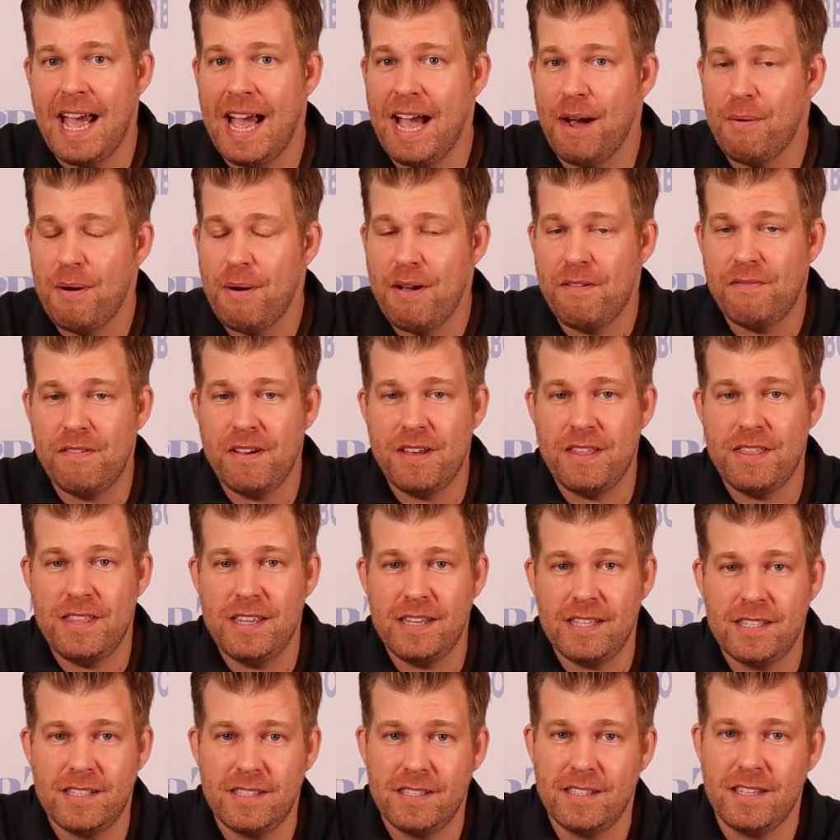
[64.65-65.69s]
However,
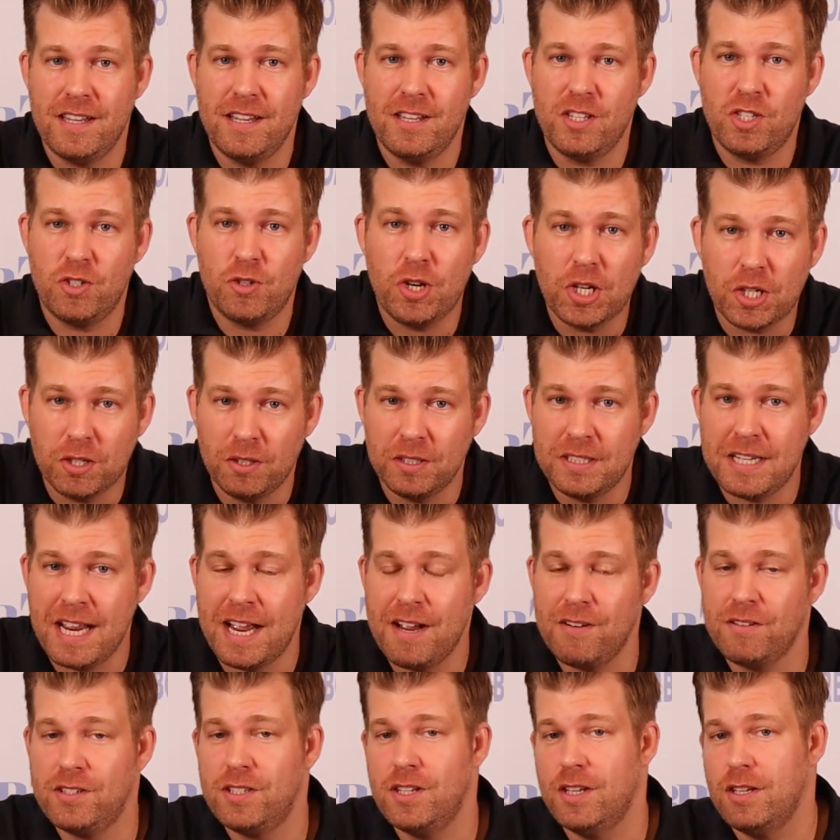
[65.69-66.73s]
this has trickled
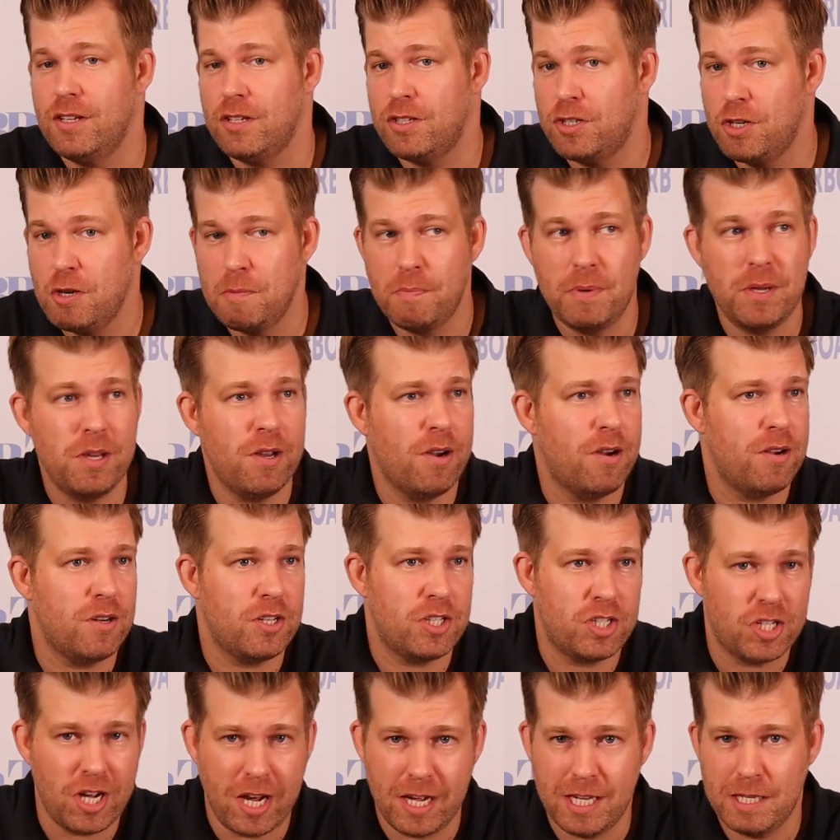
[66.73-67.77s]
down to super
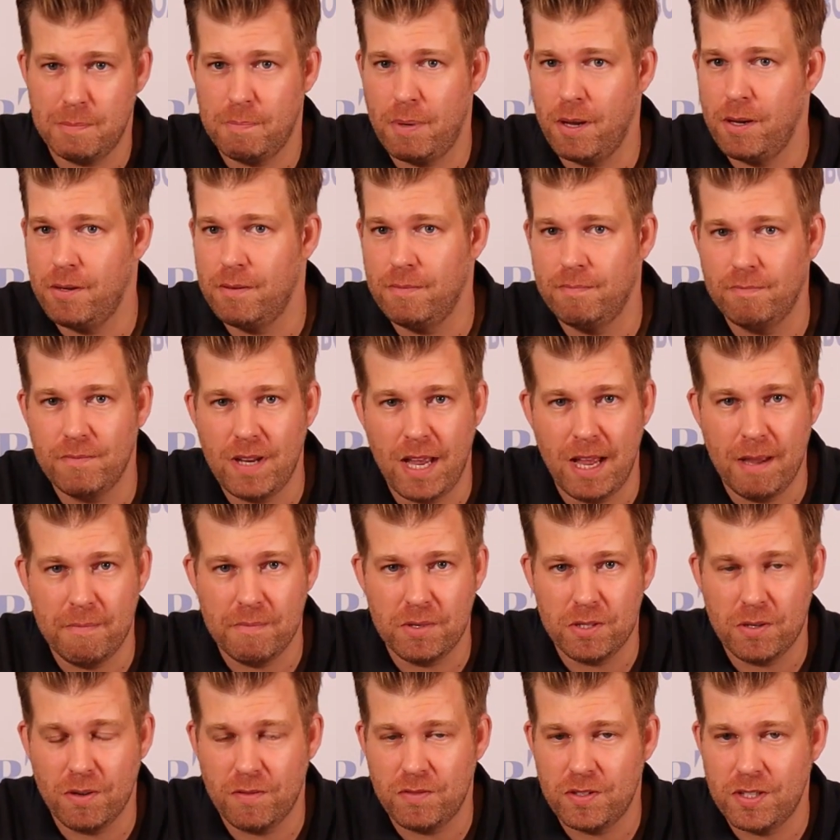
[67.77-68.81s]
yacht, chase boat
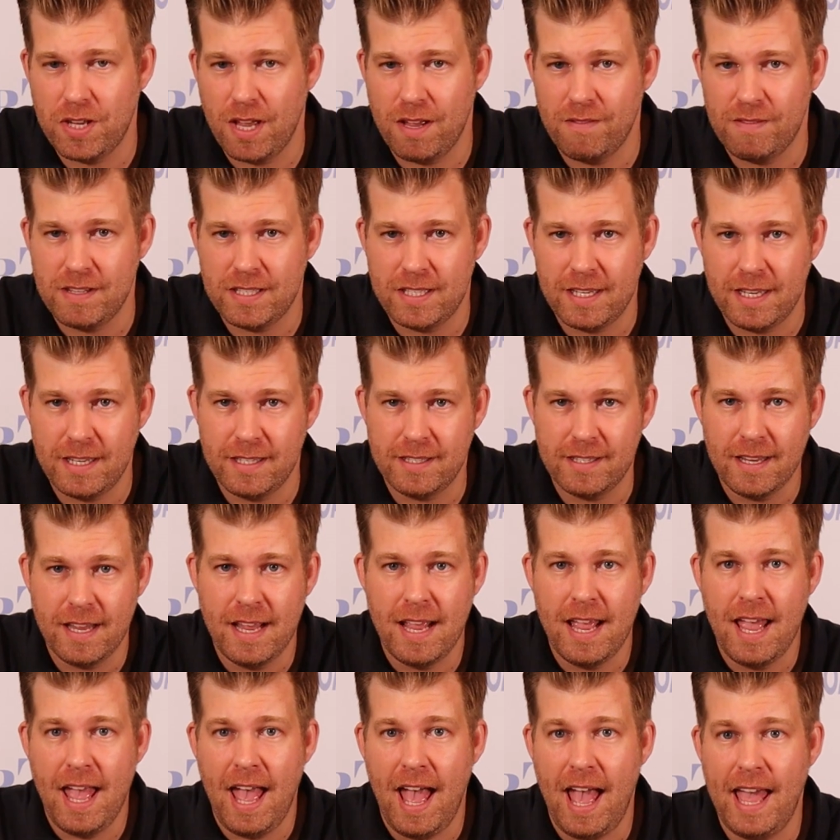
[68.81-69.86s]
sort of services,
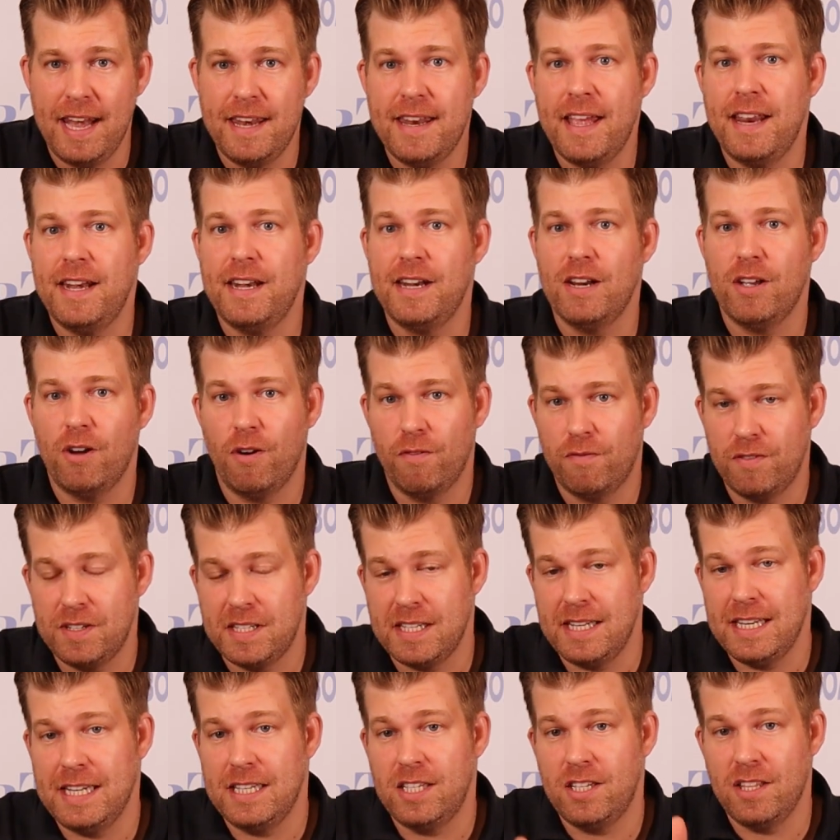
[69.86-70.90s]
and then
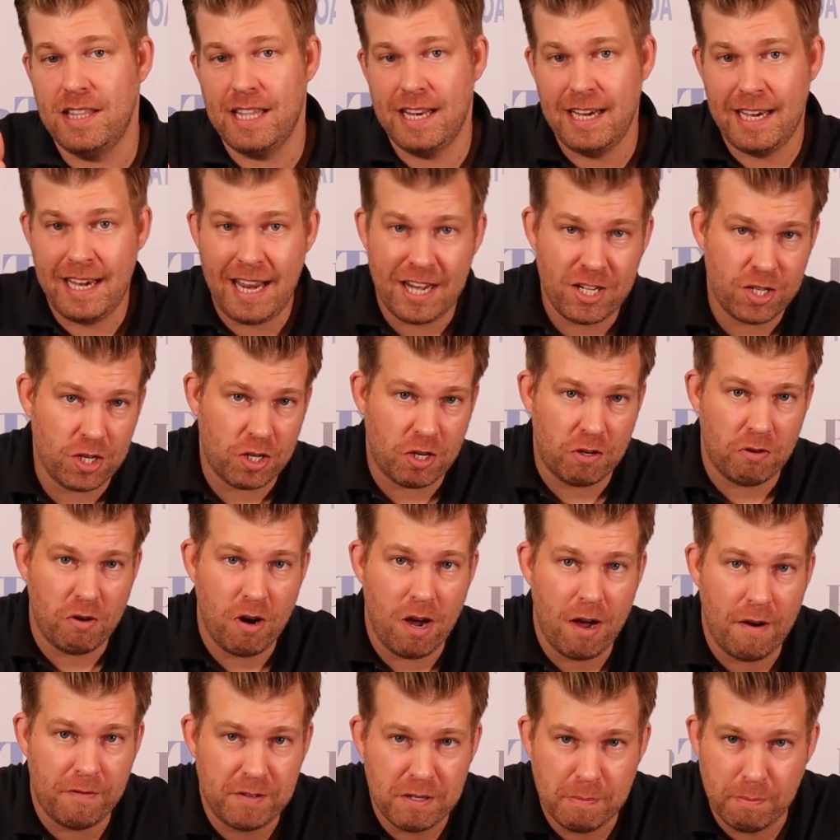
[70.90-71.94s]
obviously to the leisure
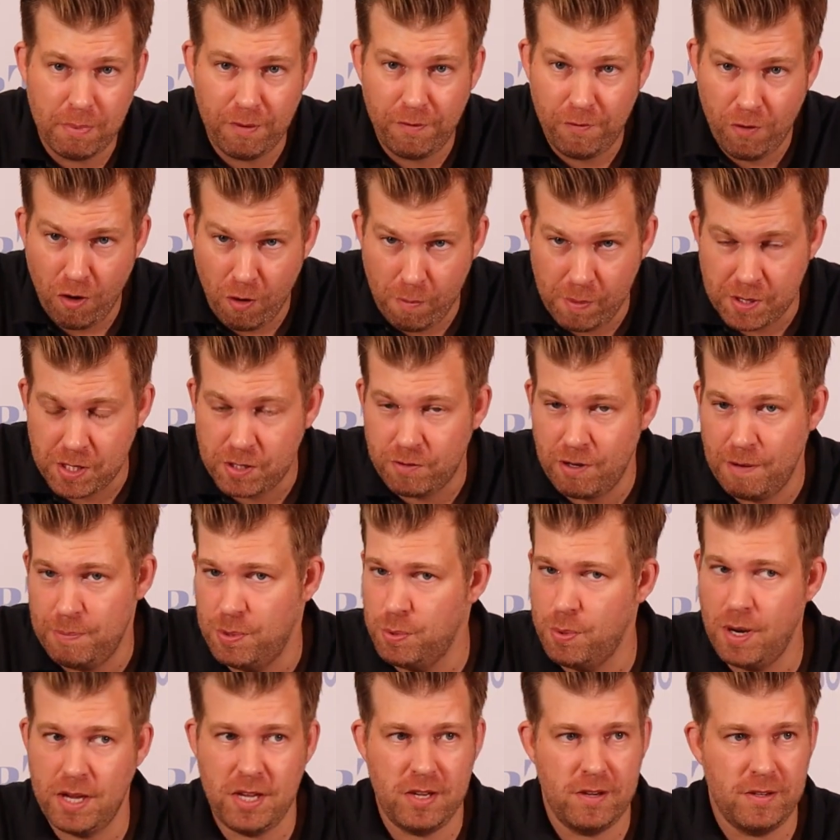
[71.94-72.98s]
craft and performance
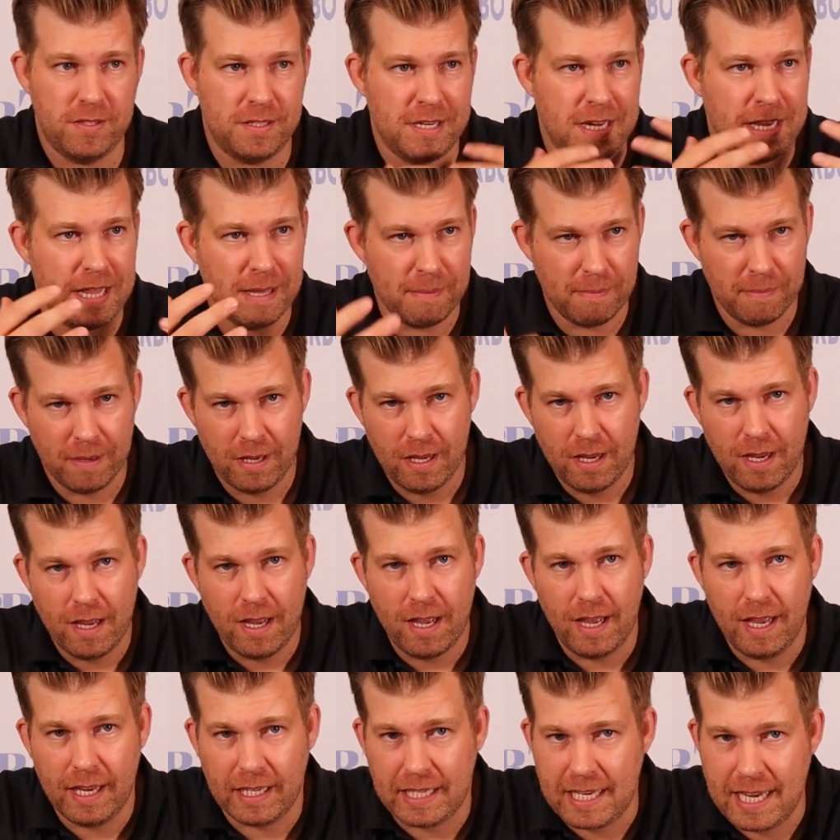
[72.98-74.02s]
ribs, where you see them
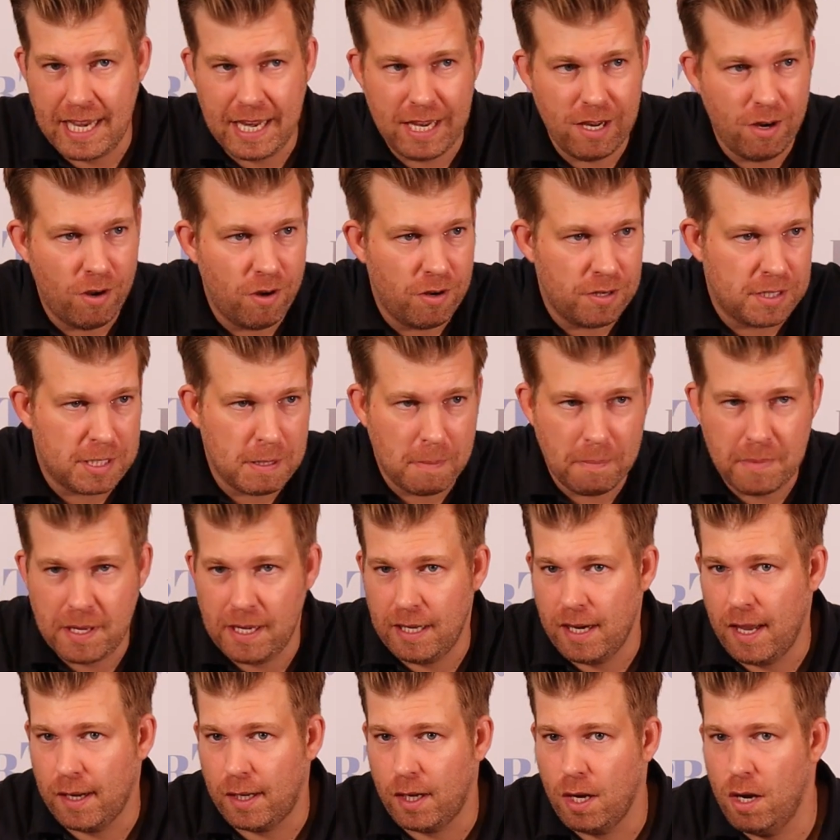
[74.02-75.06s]
akin on
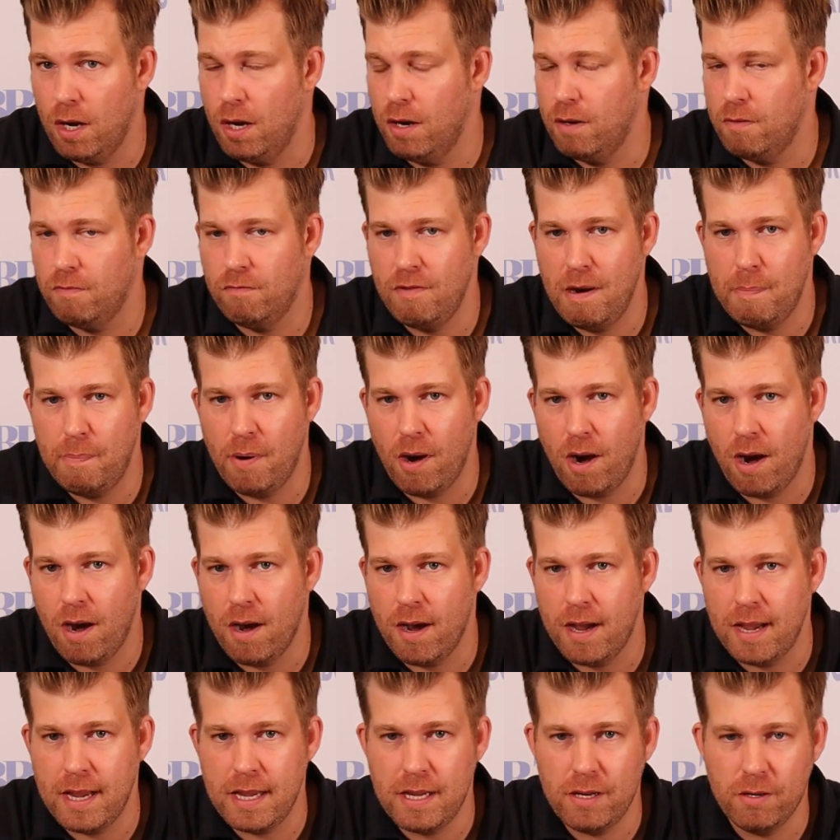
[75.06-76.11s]
something like a
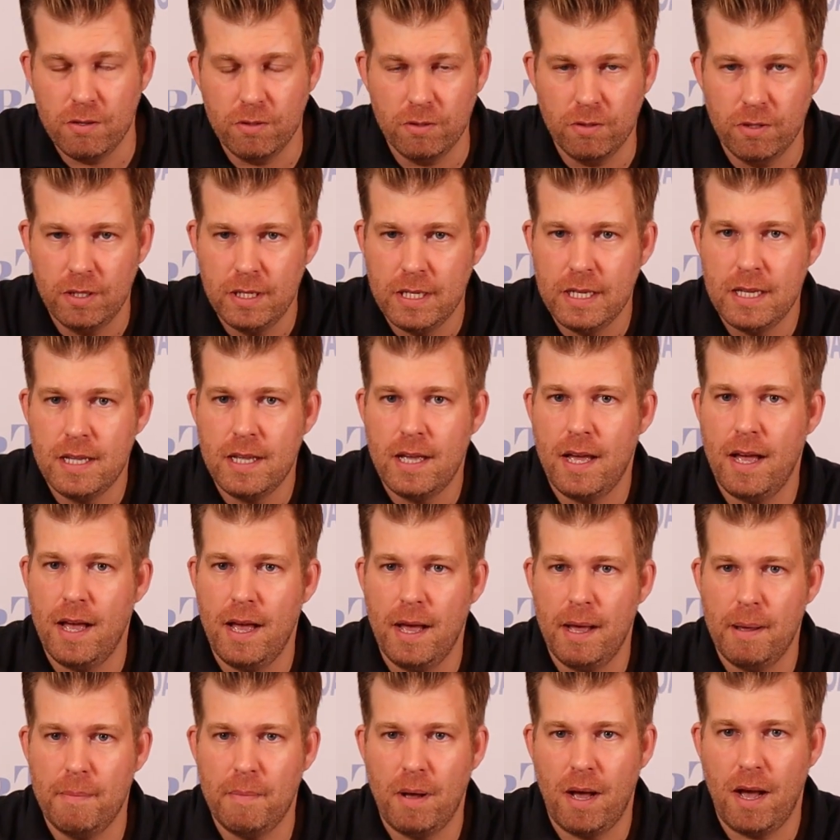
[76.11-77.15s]
ribeye or
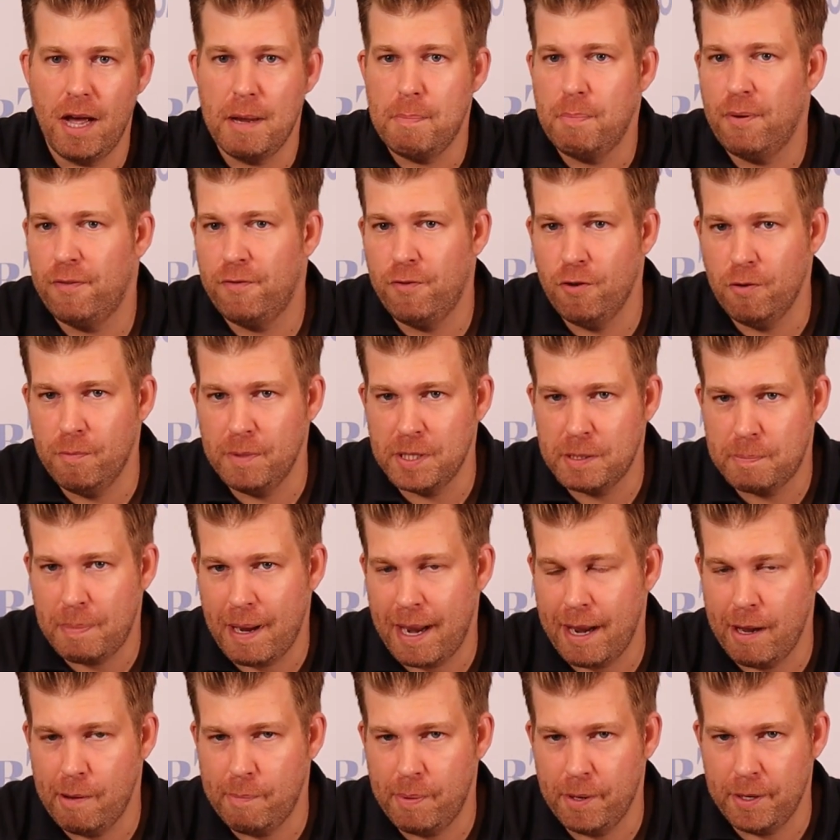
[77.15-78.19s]
high performance
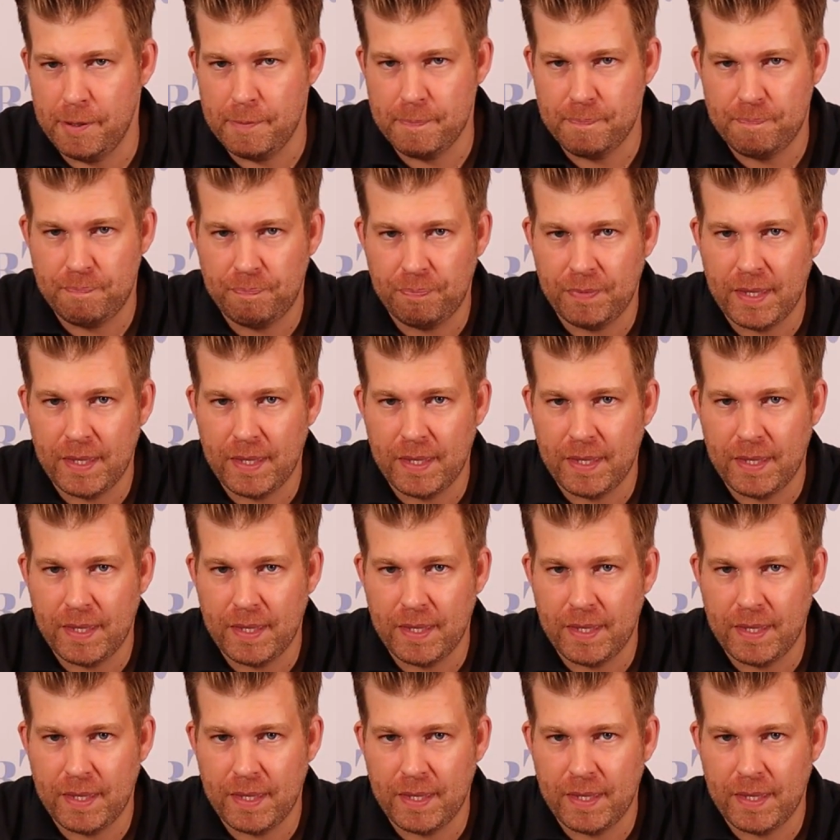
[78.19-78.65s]
powerboat.